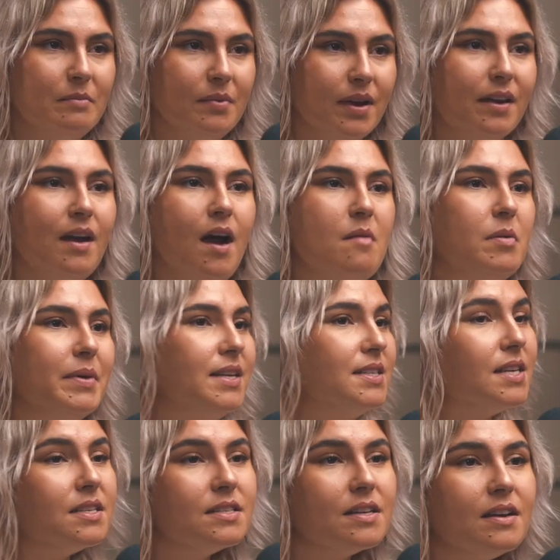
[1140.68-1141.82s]
Like I'm a big
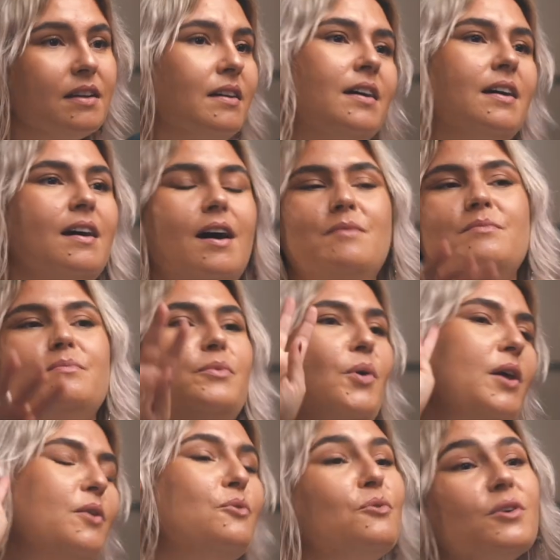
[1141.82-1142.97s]
sister, I'm
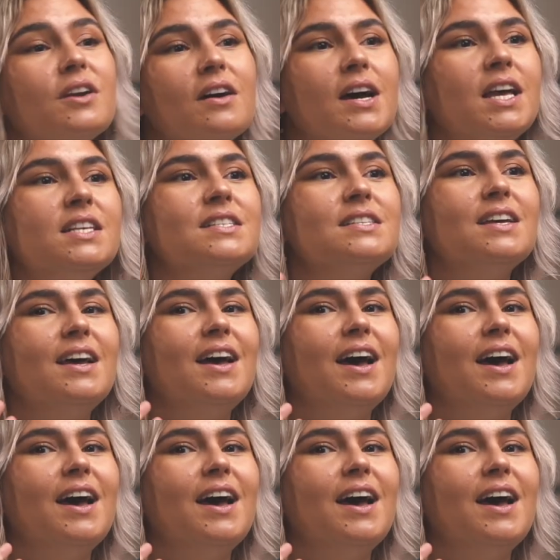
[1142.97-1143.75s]
quite organised.